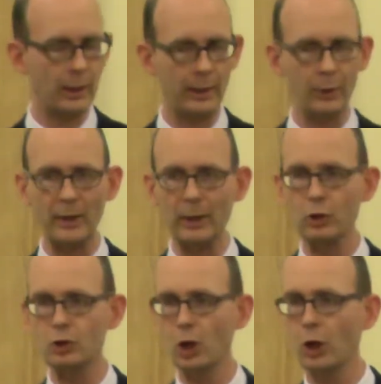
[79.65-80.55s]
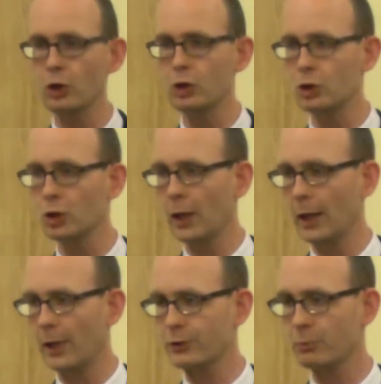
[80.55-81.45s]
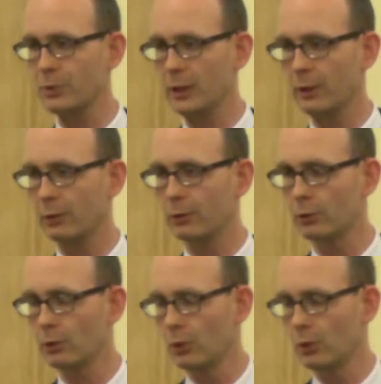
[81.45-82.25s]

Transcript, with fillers: a great judge has appeared